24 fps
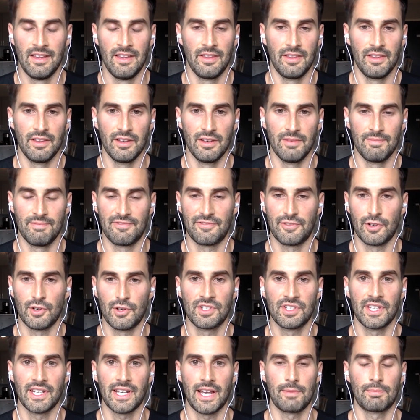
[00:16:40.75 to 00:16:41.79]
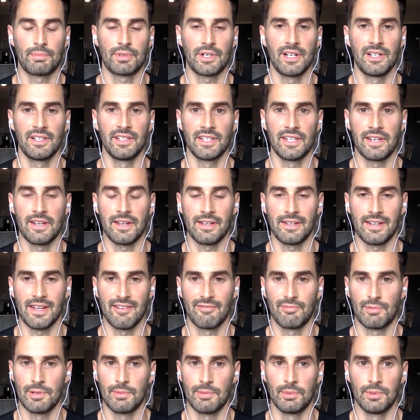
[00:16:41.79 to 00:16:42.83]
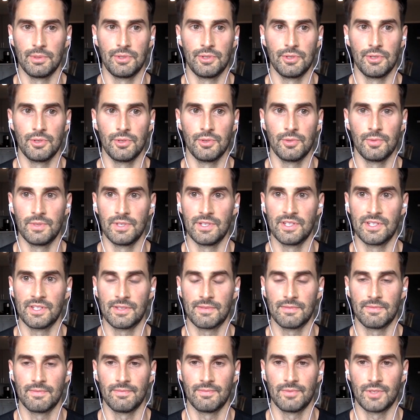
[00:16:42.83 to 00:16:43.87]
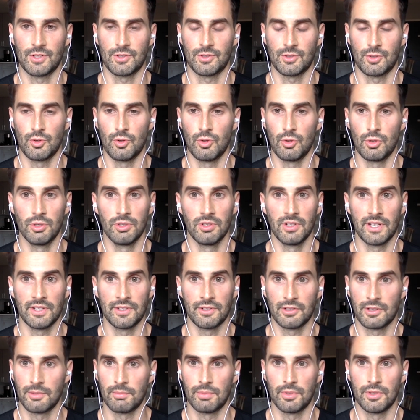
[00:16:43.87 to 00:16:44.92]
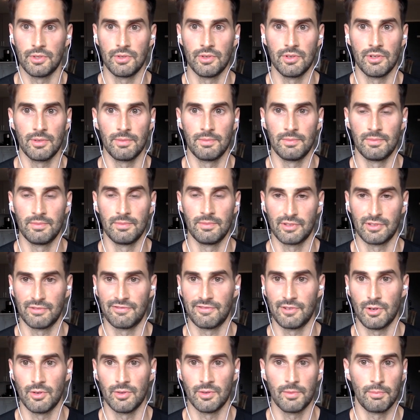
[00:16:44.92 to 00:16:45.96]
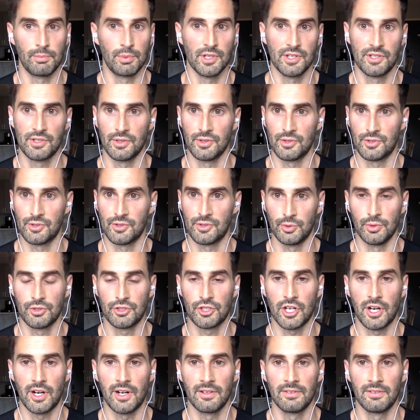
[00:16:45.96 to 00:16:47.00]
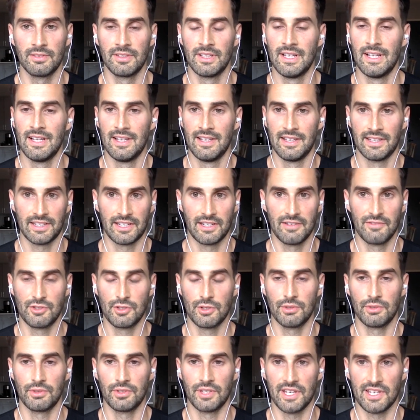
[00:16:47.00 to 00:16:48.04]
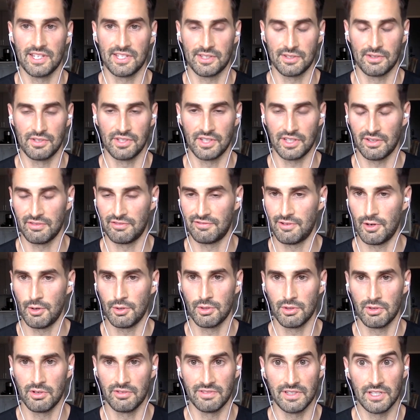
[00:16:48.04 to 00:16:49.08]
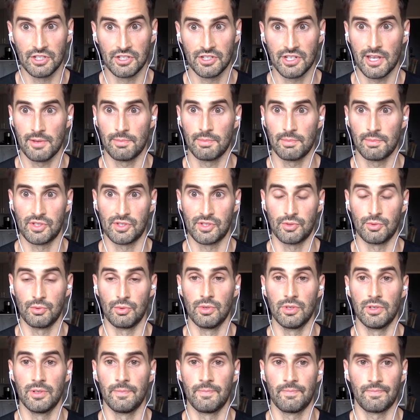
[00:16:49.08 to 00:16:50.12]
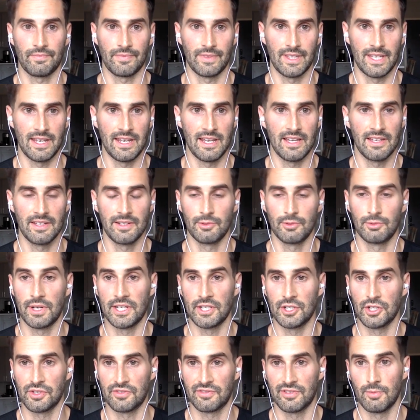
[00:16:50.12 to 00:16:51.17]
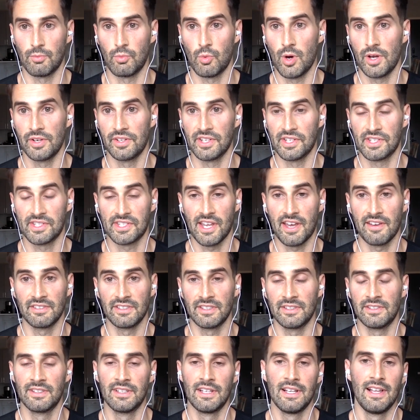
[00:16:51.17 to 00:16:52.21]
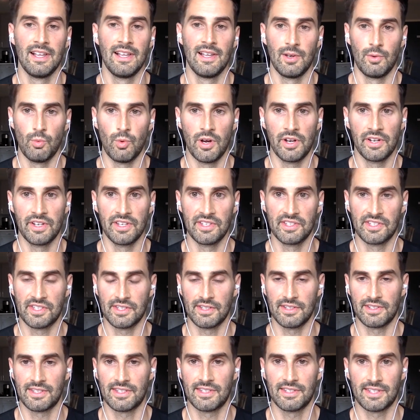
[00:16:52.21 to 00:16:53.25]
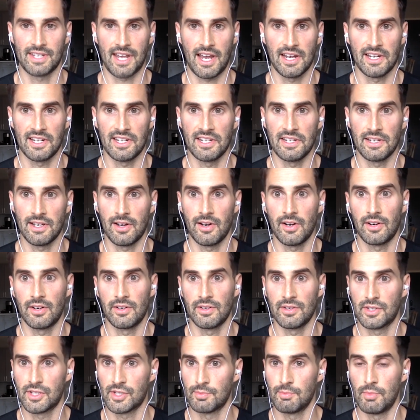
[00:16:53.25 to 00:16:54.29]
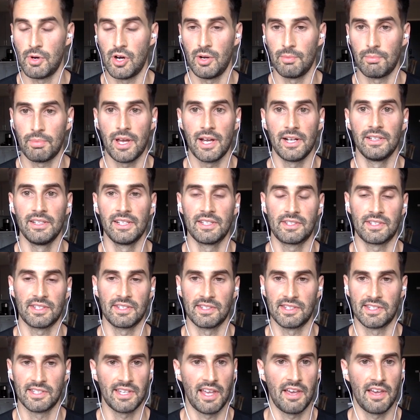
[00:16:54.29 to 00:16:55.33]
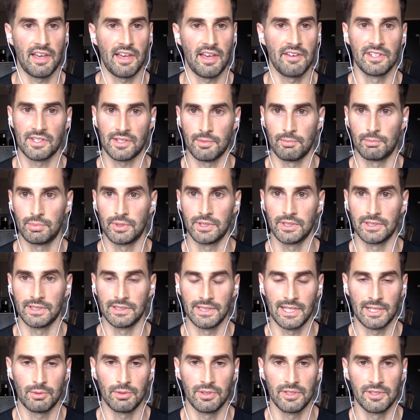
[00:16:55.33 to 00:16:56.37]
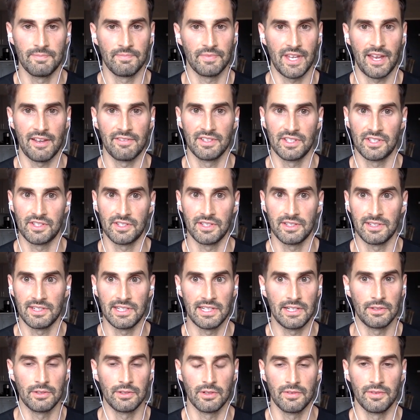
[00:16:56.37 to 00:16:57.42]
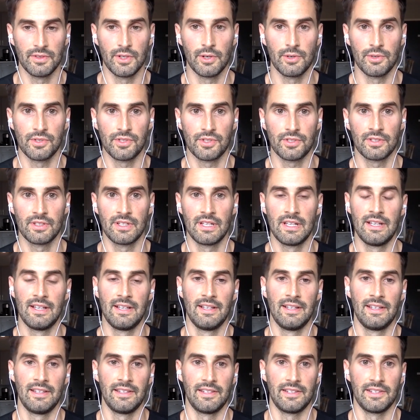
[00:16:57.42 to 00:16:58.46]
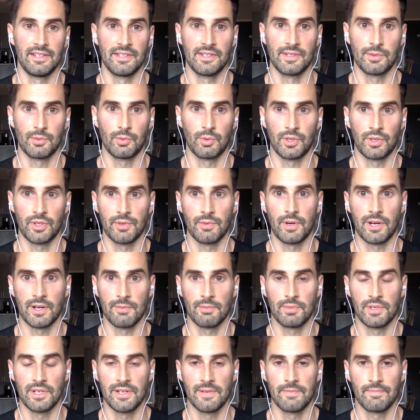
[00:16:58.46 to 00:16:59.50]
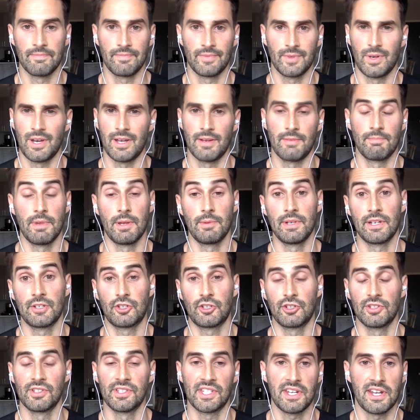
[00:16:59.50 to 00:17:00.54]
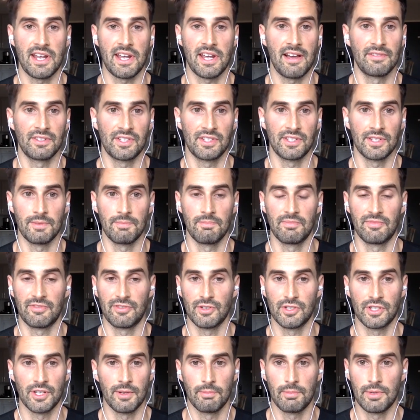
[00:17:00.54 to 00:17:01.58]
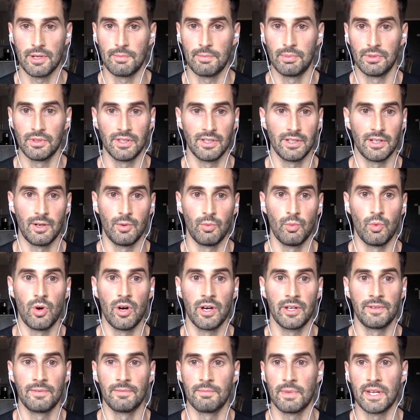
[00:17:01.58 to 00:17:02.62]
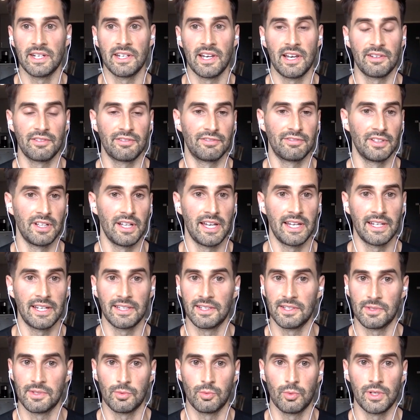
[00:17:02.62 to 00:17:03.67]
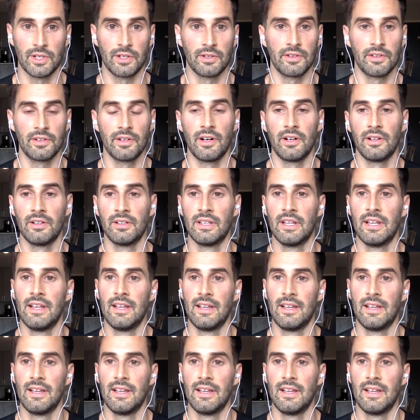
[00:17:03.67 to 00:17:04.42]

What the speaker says: The first thing I'd probably have people do is just Google on your computer or phone Bristol stool chart. Gives you a list. There's like a photo of each type of stool and it ranges from 1 to 7. 1 is tiny, hard, small pellets, and 7 is completely liquid. Obviously, neither of those is where you want to be. Well, maybe I shouldn't say obviously. For some people, a 1 may not flag as weird at all.